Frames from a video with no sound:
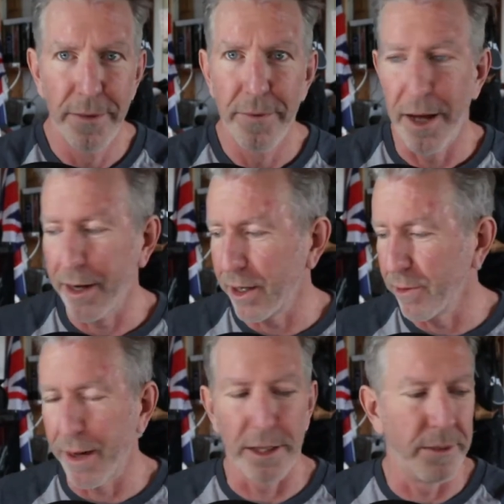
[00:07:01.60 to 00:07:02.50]
I got to go
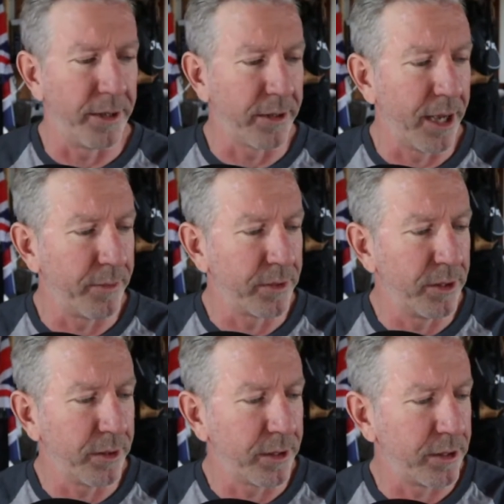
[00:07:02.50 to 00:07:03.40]
back to the beer cam so you
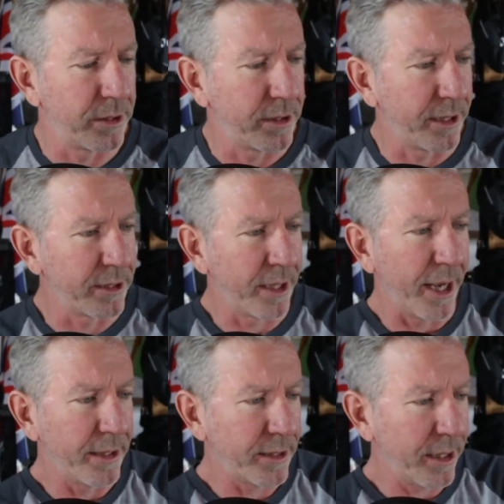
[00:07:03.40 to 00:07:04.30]
can just see. Is it
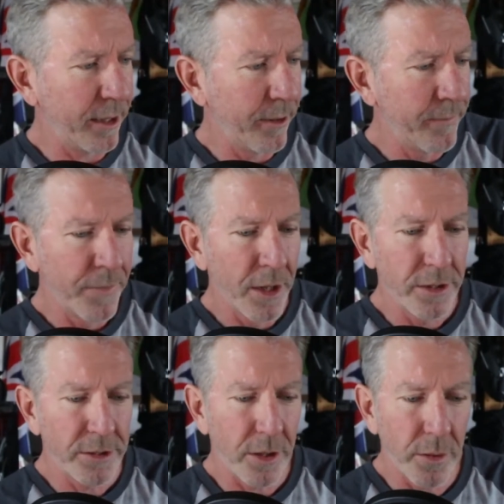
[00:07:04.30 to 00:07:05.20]
hazy?
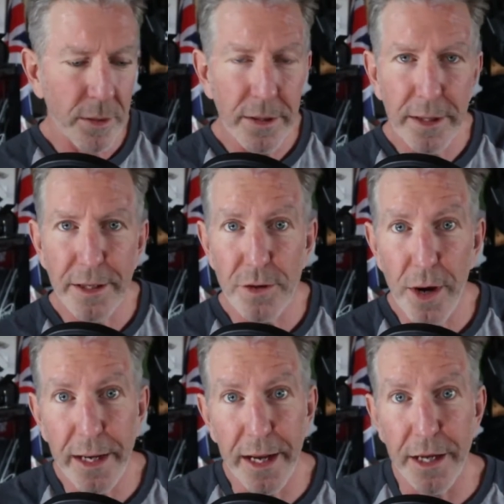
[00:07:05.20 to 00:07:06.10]
So the
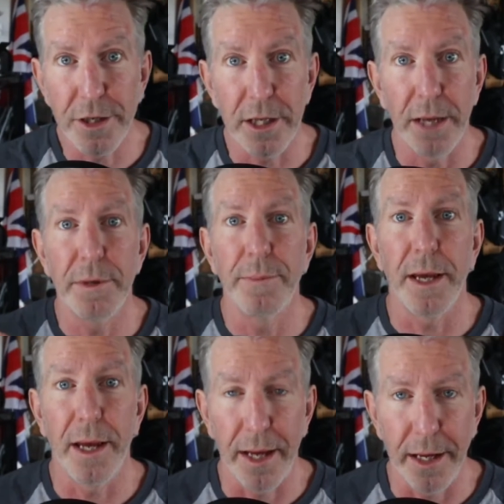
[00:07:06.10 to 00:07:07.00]
Striding Edge claimed to be a
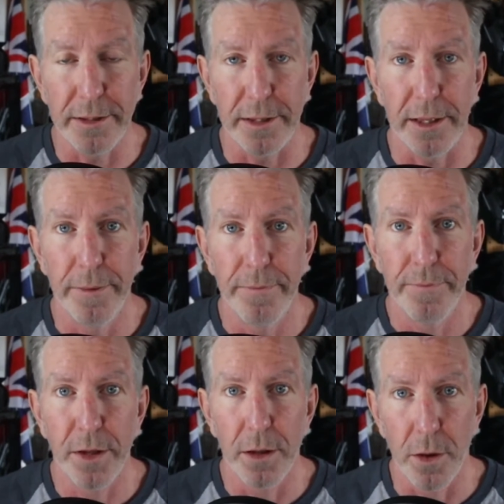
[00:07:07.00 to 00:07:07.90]
hazy
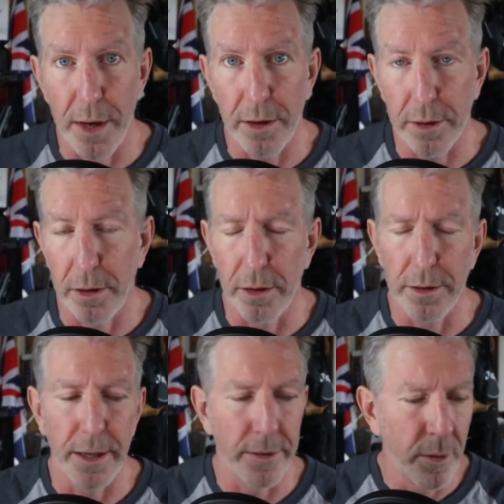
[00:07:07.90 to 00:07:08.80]
low alcohol,
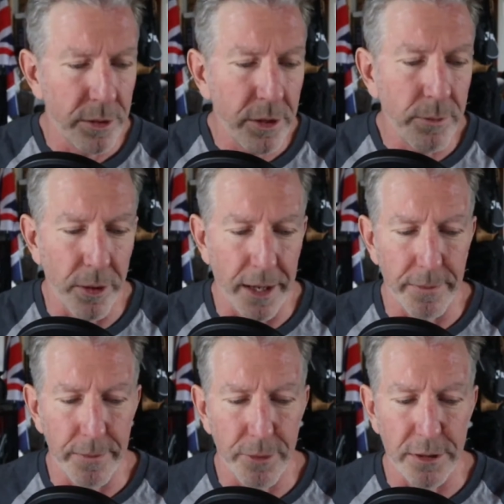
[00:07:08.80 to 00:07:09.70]
not
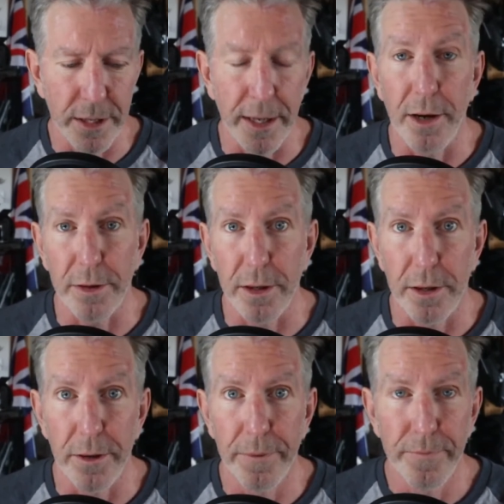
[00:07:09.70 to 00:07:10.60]
2.8%
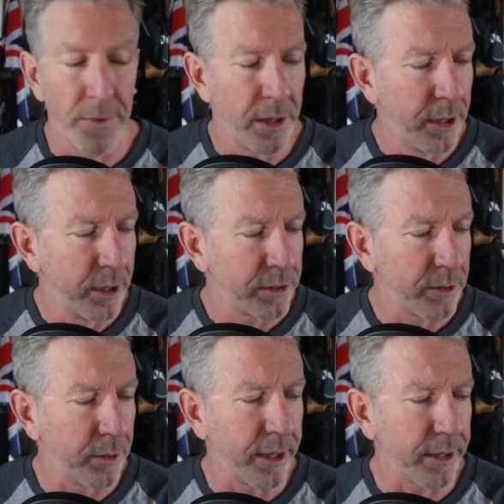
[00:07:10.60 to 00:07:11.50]
alcohol. So
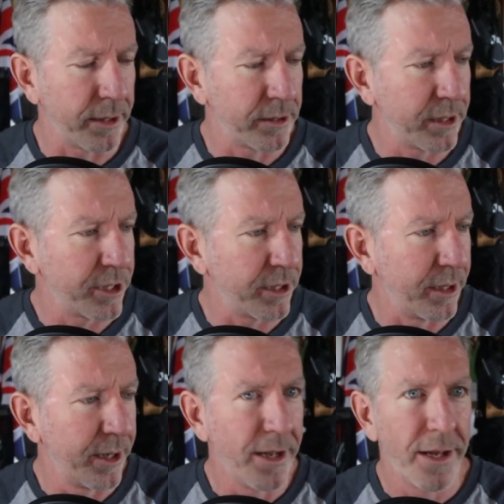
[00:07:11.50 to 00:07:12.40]
like a session.
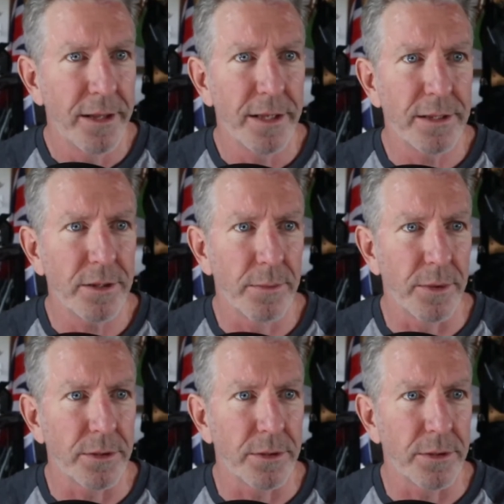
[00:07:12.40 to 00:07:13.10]
This is almost